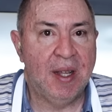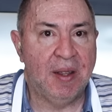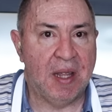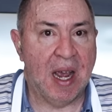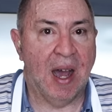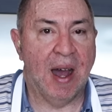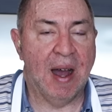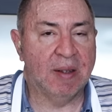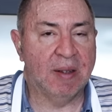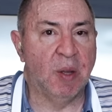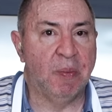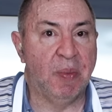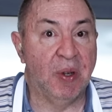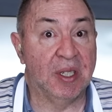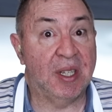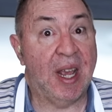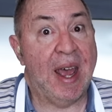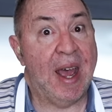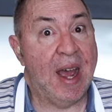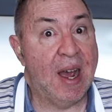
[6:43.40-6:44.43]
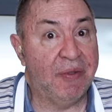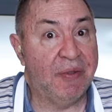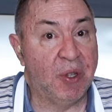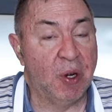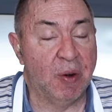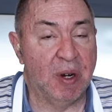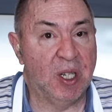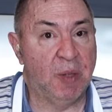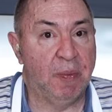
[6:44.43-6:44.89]
the octopus
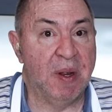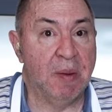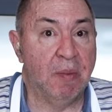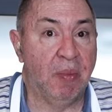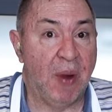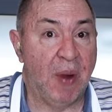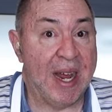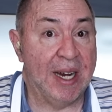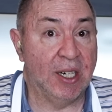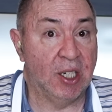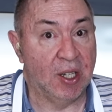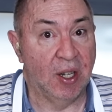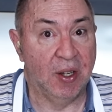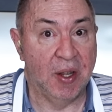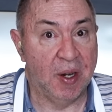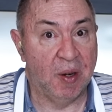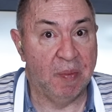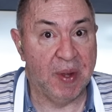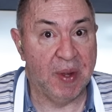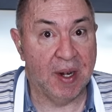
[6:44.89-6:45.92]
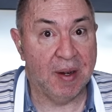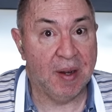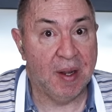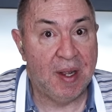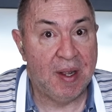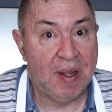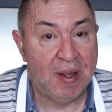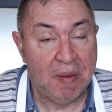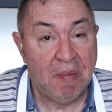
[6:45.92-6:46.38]
after it's been blanched a little bit.
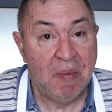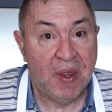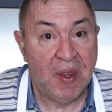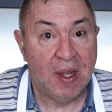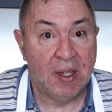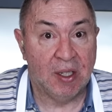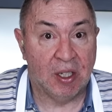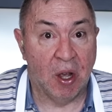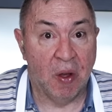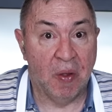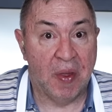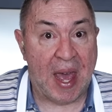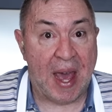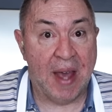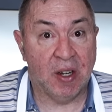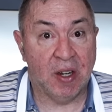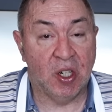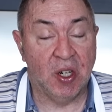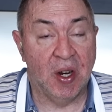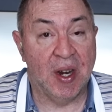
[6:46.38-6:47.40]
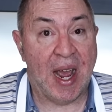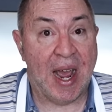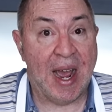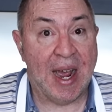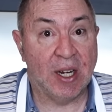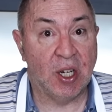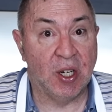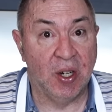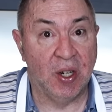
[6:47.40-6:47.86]
So that should
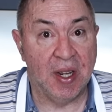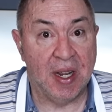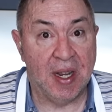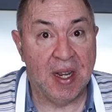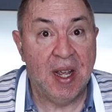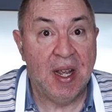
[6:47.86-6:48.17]
actually